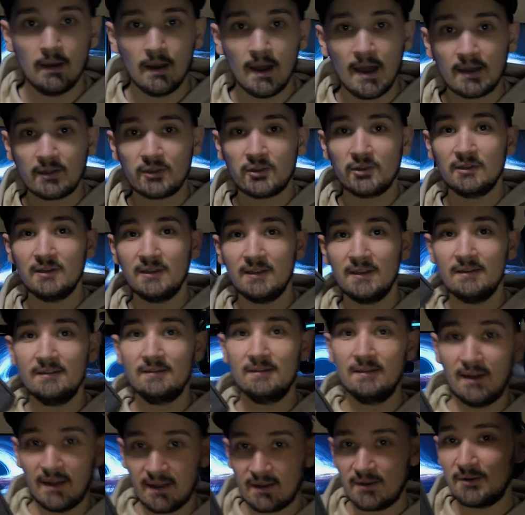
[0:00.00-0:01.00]

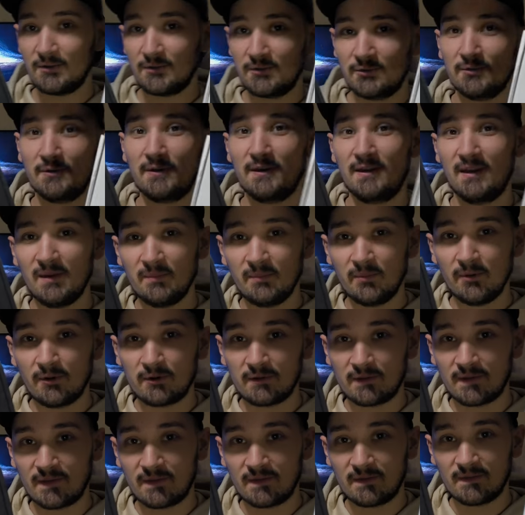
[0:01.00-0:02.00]
Actually, I got two
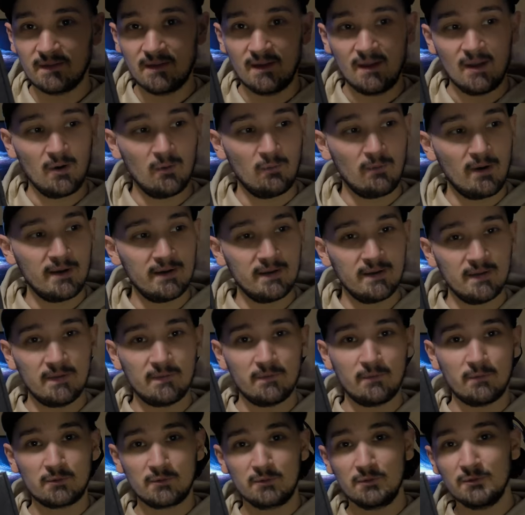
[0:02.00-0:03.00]
keyboards. One is
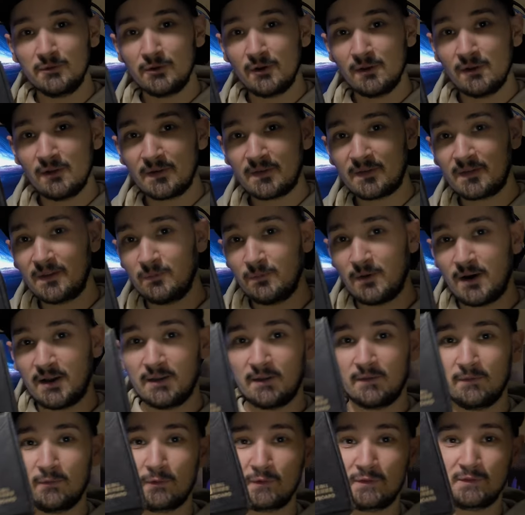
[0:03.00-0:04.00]
for $2 and one
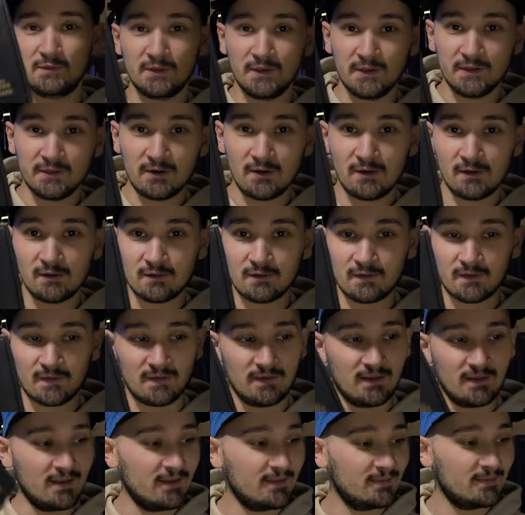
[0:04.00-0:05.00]
is for
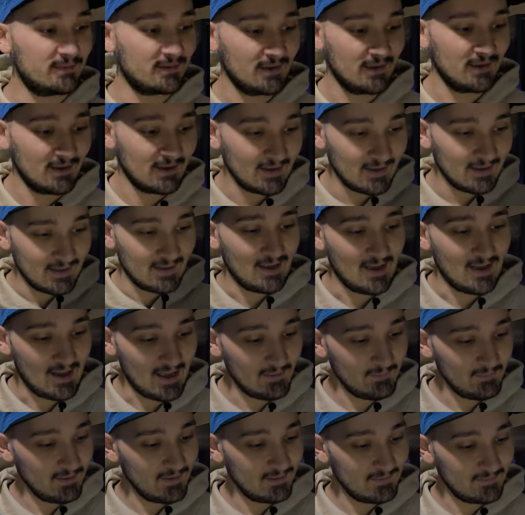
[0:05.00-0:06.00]
$3. And
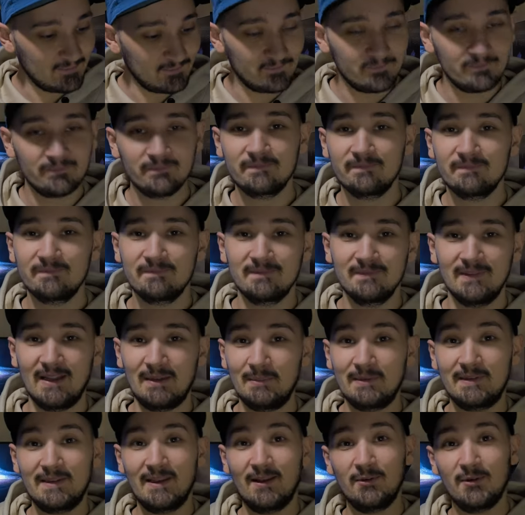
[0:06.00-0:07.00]
I mean, let
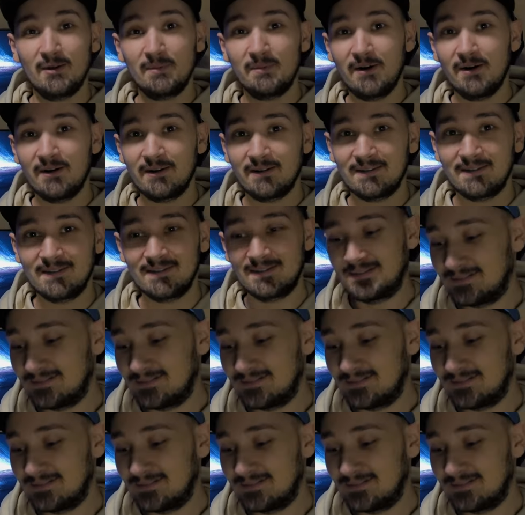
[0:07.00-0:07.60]
me tell you about it.